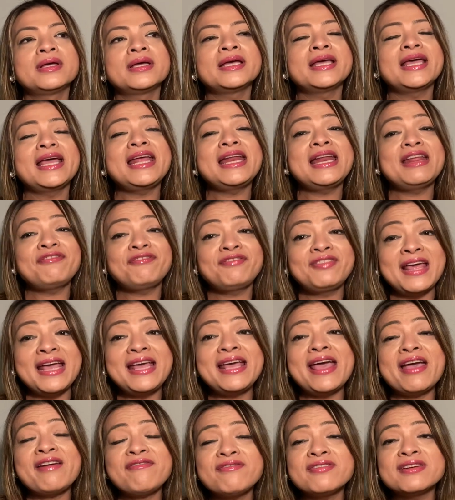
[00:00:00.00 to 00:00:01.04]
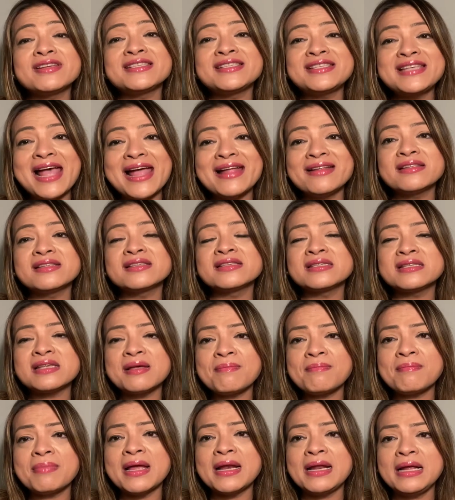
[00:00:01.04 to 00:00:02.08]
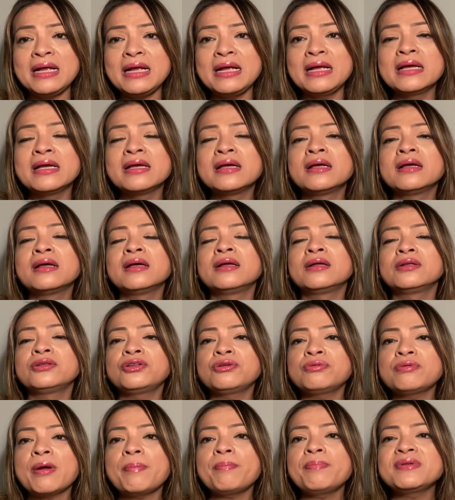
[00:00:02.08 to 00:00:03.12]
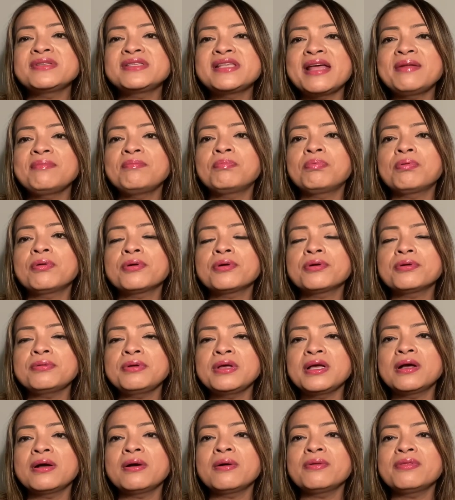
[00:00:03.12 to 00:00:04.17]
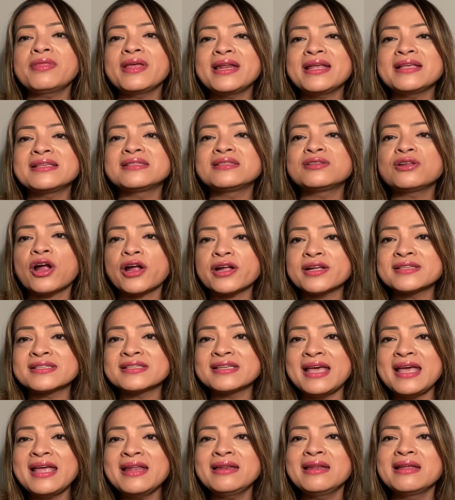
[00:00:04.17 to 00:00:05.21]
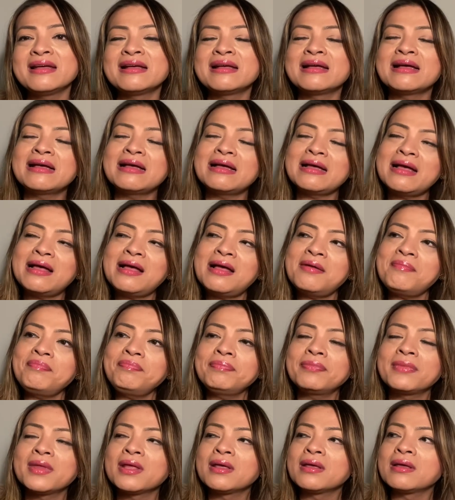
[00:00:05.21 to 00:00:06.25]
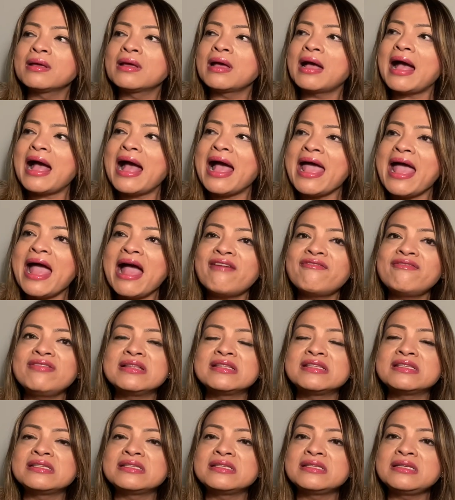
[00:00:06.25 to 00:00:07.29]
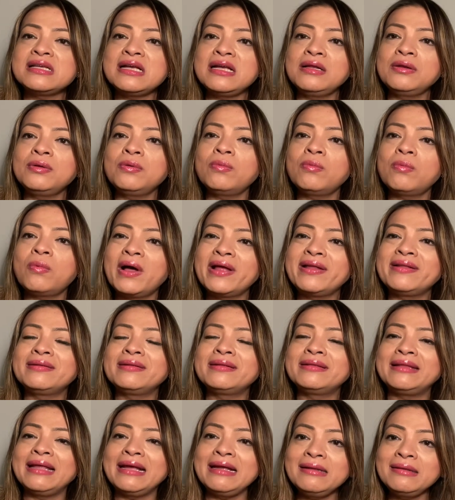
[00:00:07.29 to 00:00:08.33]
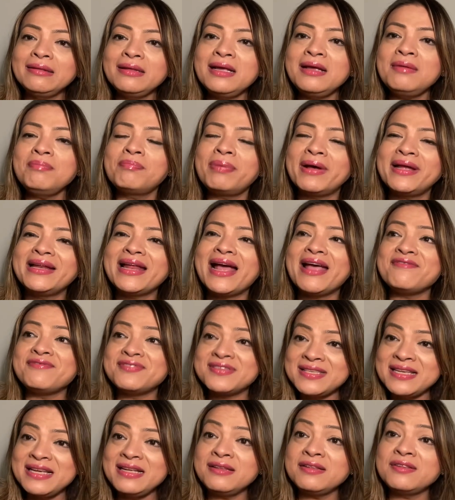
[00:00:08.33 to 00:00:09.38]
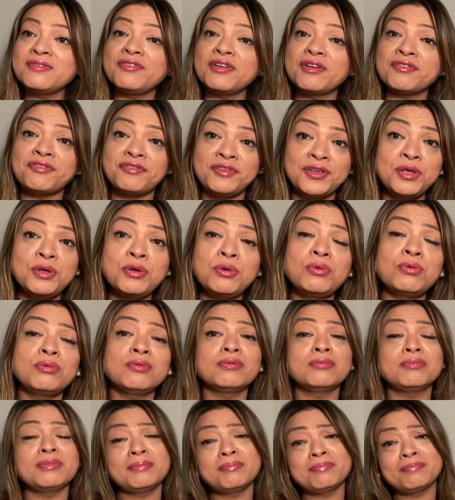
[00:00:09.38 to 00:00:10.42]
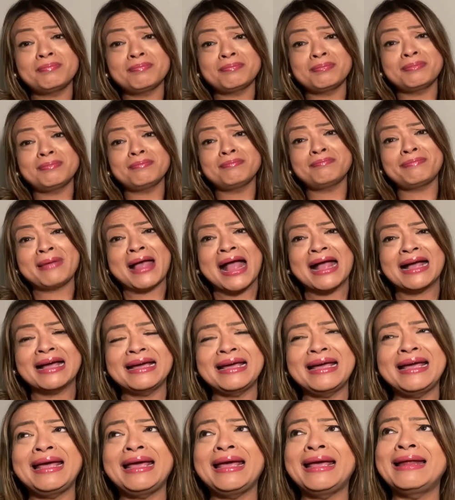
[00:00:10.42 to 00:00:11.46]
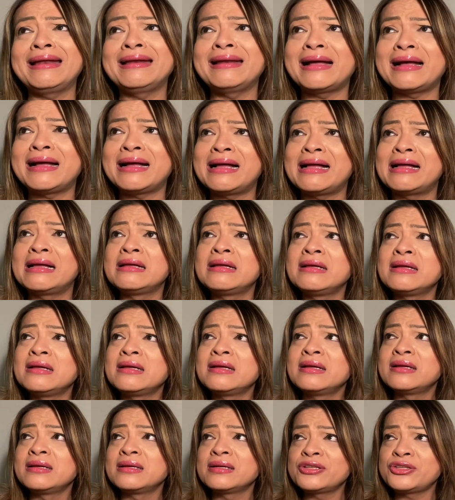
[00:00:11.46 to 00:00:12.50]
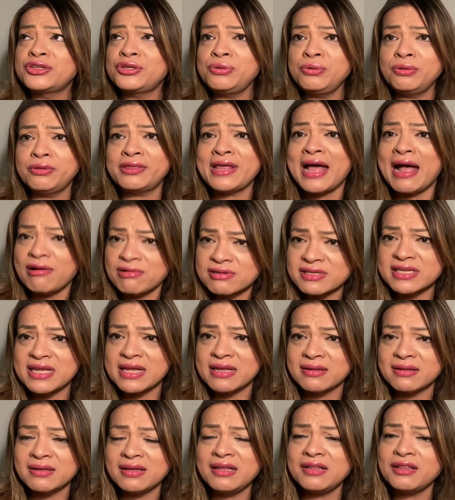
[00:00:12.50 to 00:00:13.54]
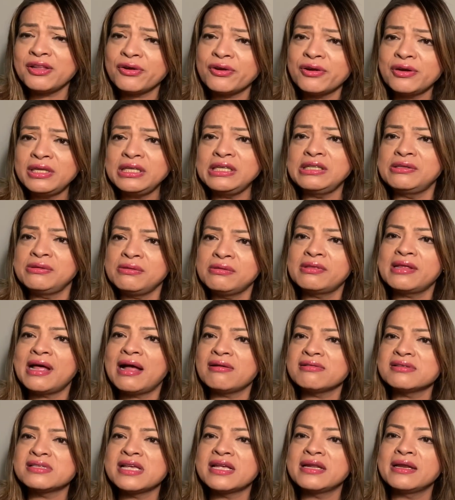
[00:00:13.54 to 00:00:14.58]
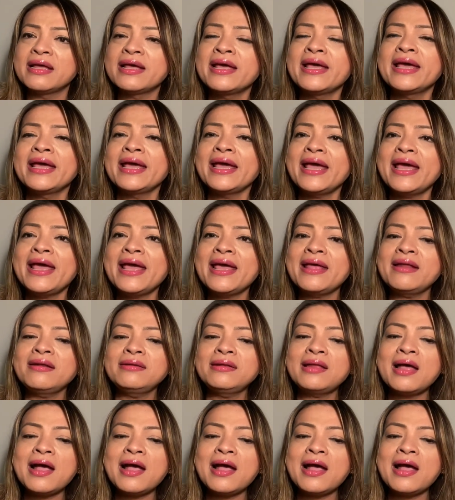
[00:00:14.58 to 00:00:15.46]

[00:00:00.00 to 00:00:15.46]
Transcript: if they ever sent somebody to represent Puerto Rico that is dark skinned, I haven't seen one lately, but I've seen a few back in 2000, in the early 2000, and